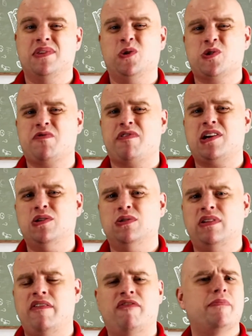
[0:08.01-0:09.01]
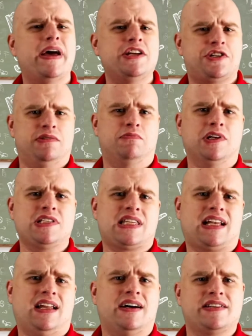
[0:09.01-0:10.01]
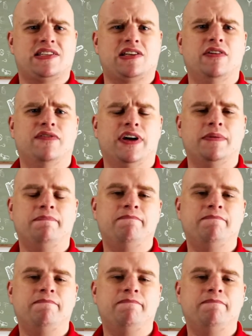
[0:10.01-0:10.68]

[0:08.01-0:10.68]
or to recall information once the class is over?